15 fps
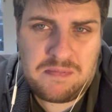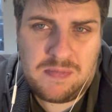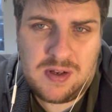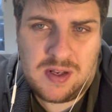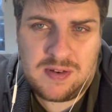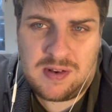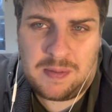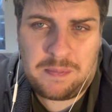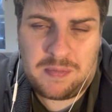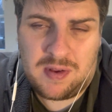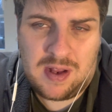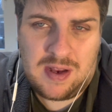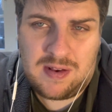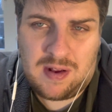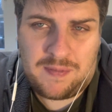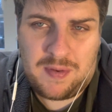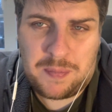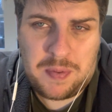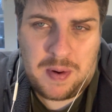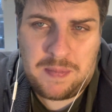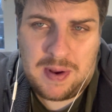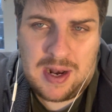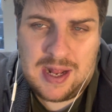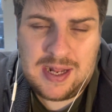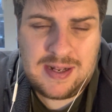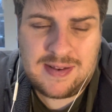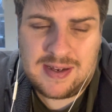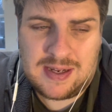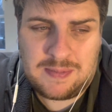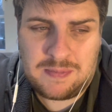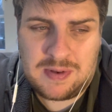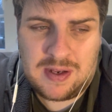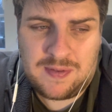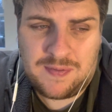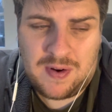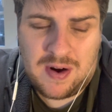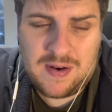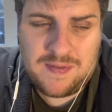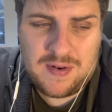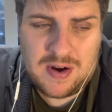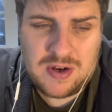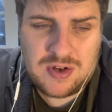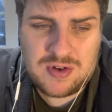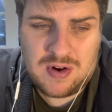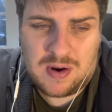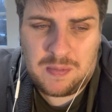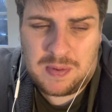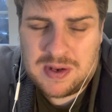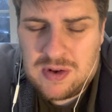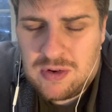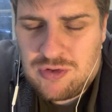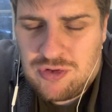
gazumps these other Premier League teams. It's very, very strange. Well, it's not